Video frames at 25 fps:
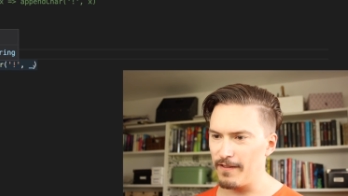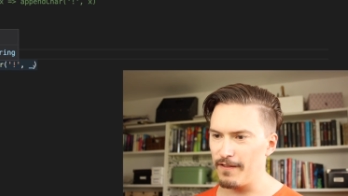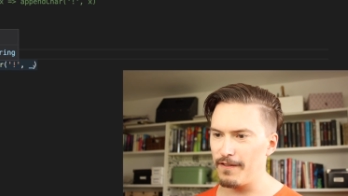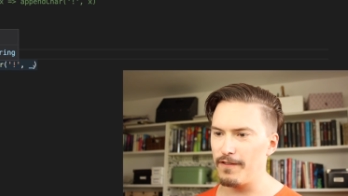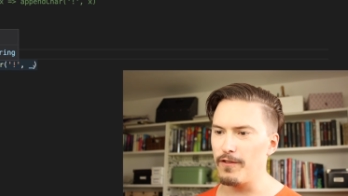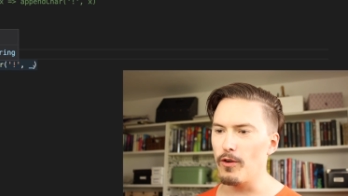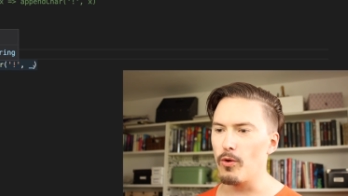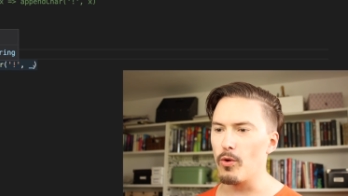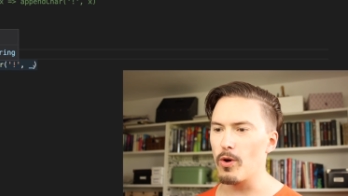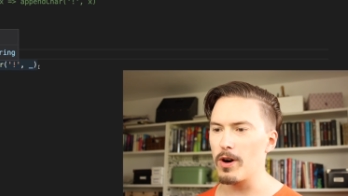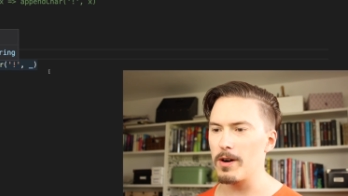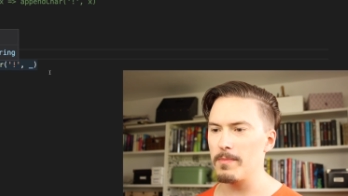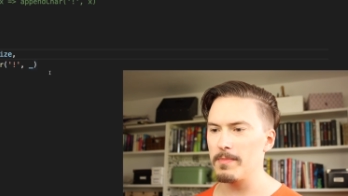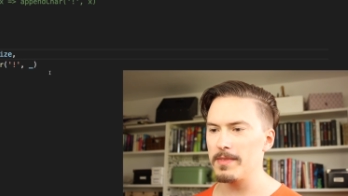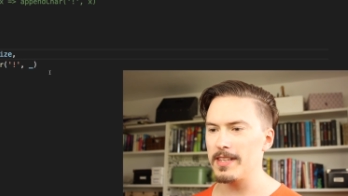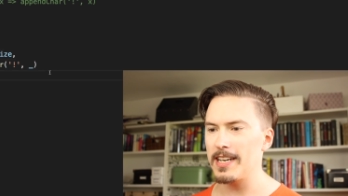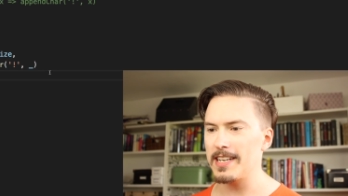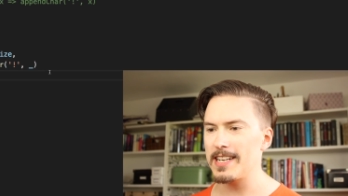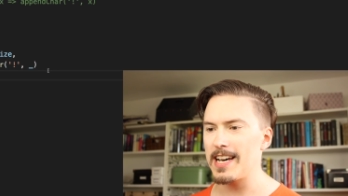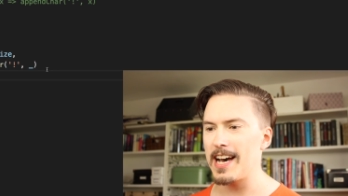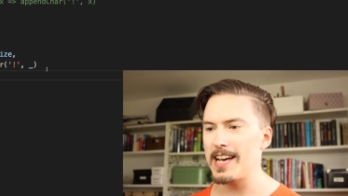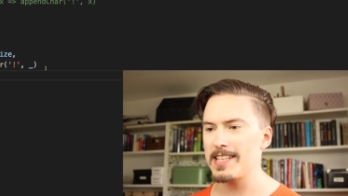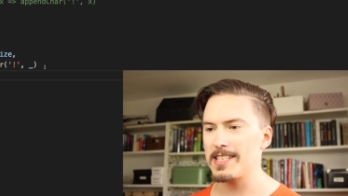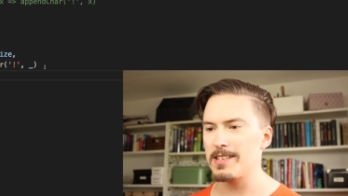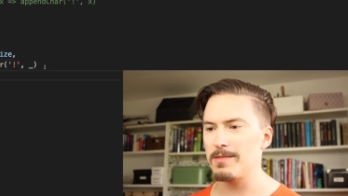form
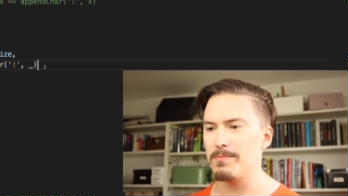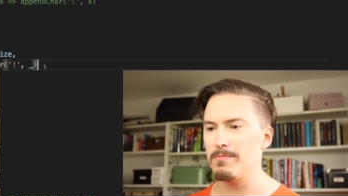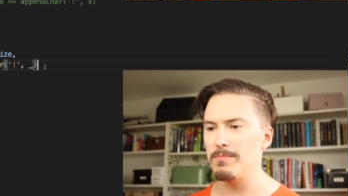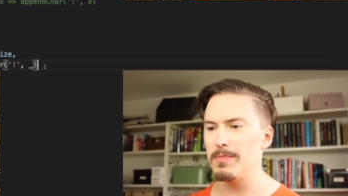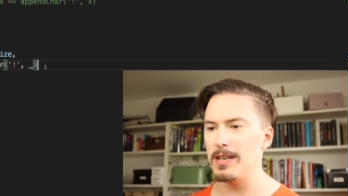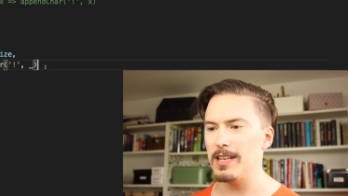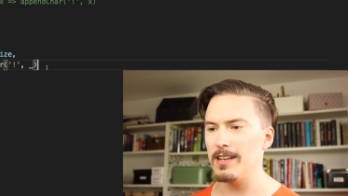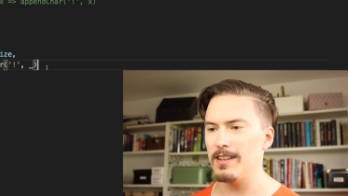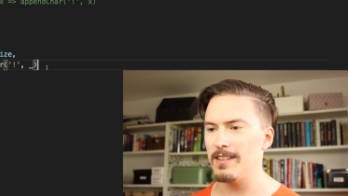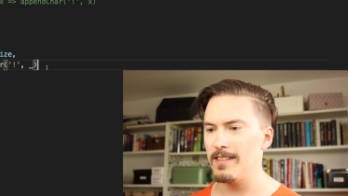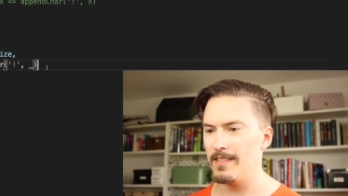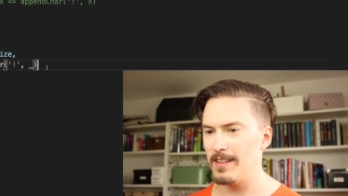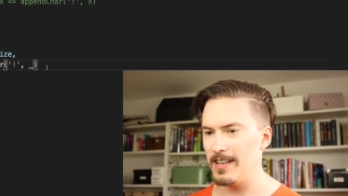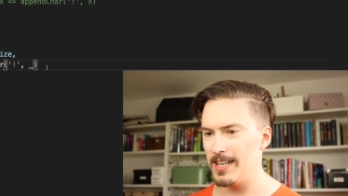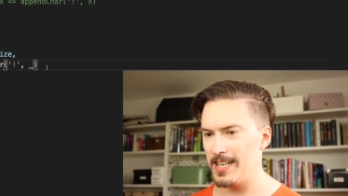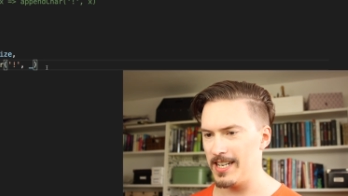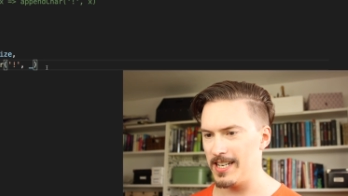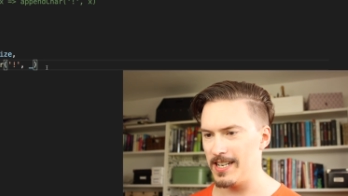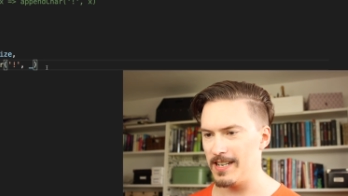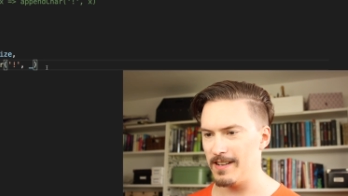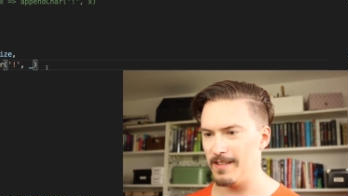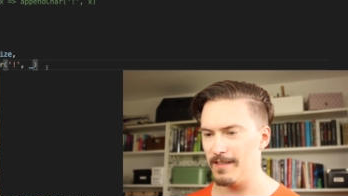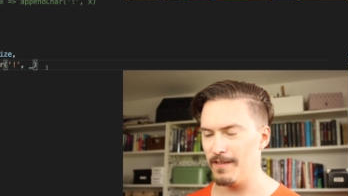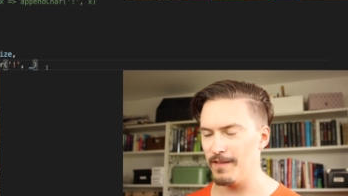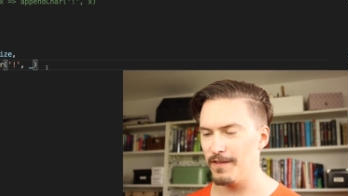that hasn't been
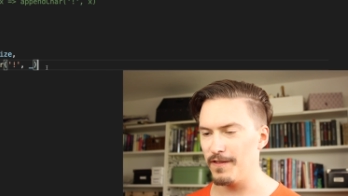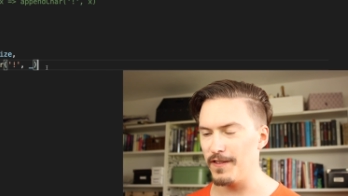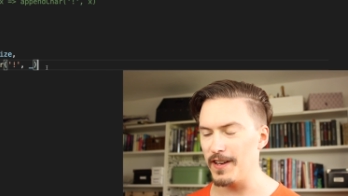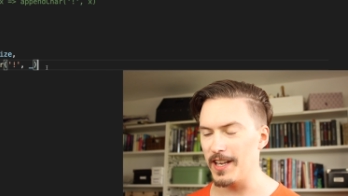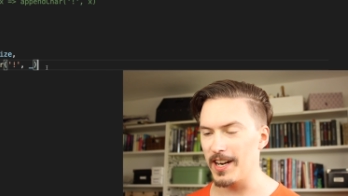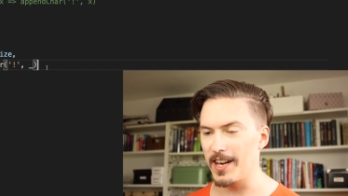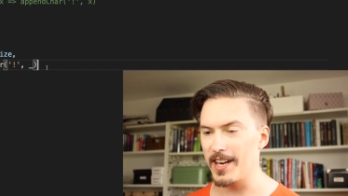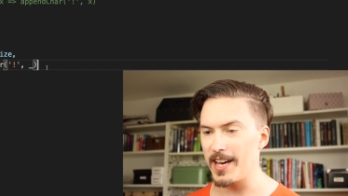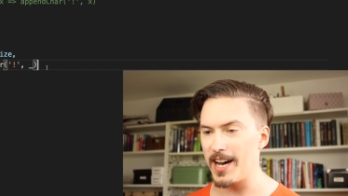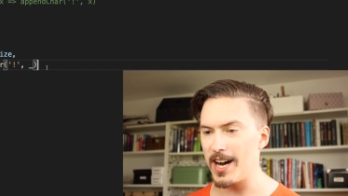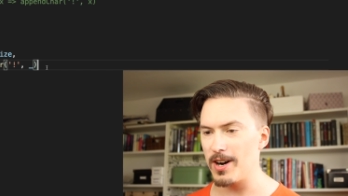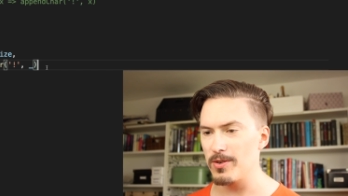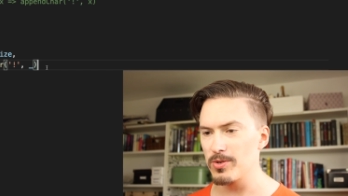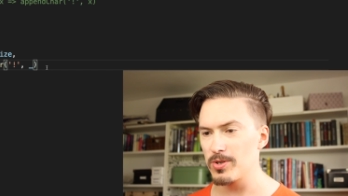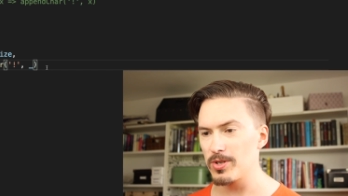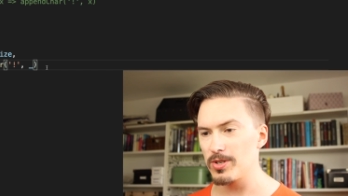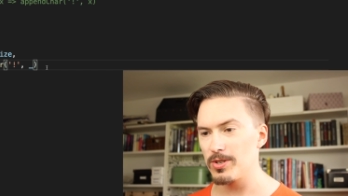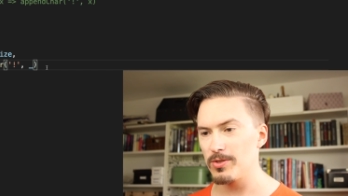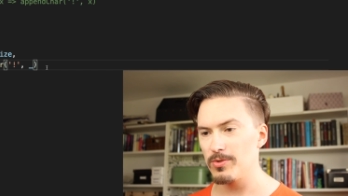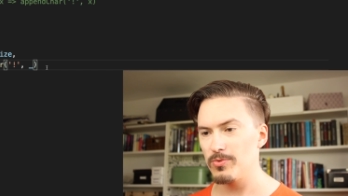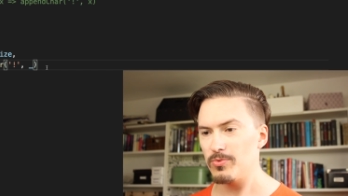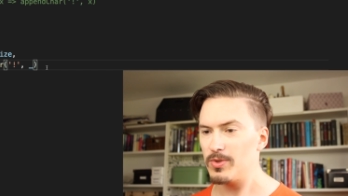filled out,